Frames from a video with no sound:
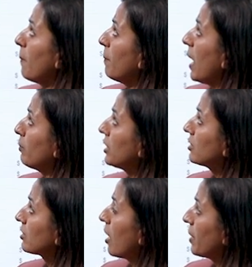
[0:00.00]
Now it
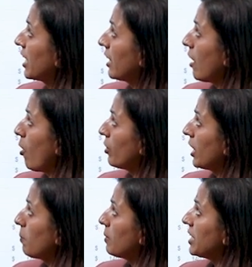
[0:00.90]
is coming in
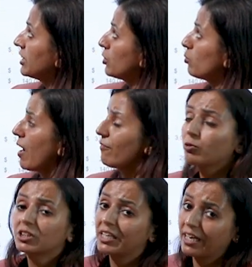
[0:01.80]
accounting. Please you have
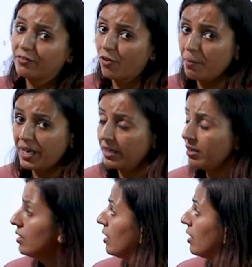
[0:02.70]
to select from here.